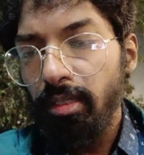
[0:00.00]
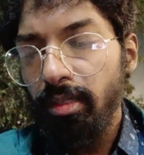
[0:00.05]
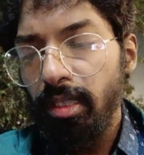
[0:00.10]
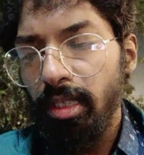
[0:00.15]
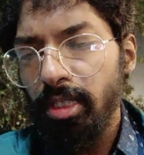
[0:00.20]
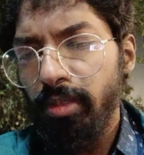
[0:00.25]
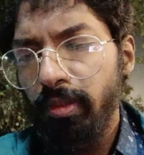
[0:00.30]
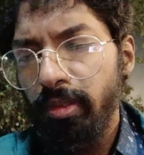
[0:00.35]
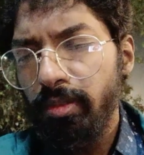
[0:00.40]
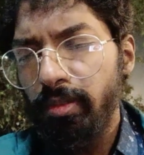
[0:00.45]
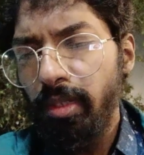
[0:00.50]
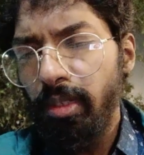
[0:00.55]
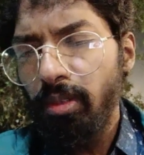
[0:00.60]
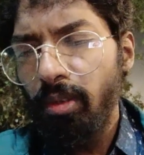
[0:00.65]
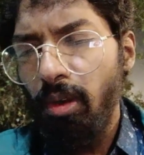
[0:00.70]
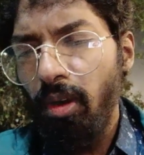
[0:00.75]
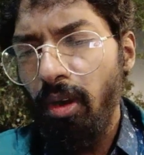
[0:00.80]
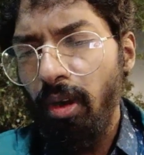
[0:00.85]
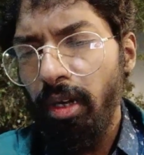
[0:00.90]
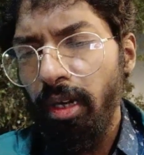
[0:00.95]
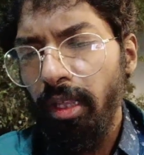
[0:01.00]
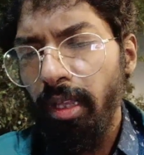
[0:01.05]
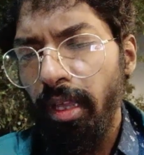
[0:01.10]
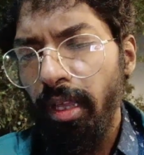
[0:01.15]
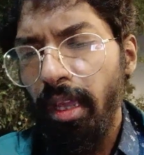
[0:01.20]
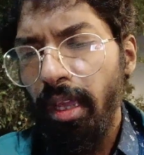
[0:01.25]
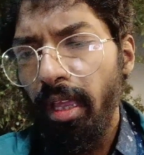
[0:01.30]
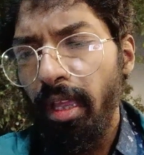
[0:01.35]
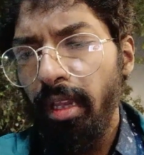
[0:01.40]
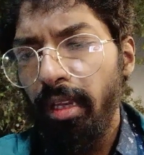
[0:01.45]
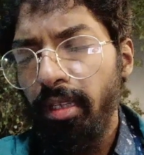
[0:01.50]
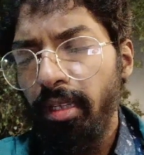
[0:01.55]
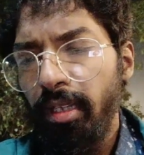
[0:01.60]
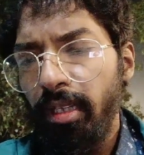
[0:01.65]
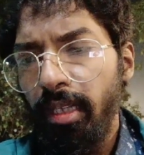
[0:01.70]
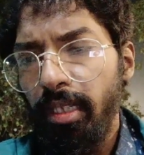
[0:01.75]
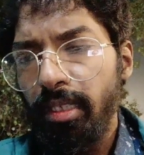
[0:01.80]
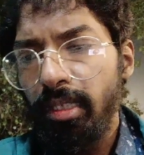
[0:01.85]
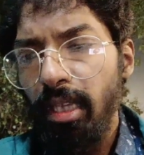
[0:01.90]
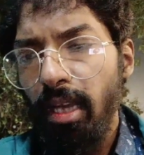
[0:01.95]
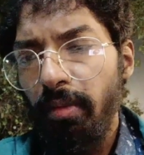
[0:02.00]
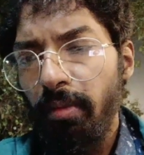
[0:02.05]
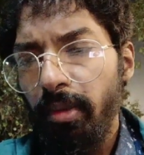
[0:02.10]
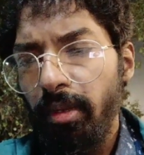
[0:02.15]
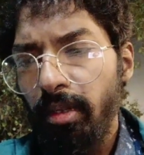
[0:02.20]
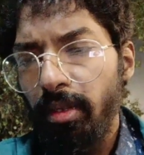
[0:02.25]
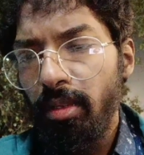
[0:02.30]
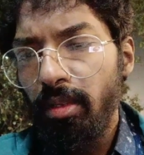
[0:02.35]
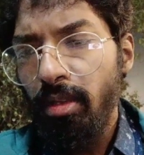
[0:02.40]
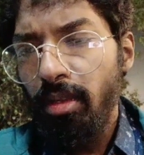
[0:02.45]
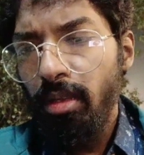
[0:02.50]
successfully caught, and it's our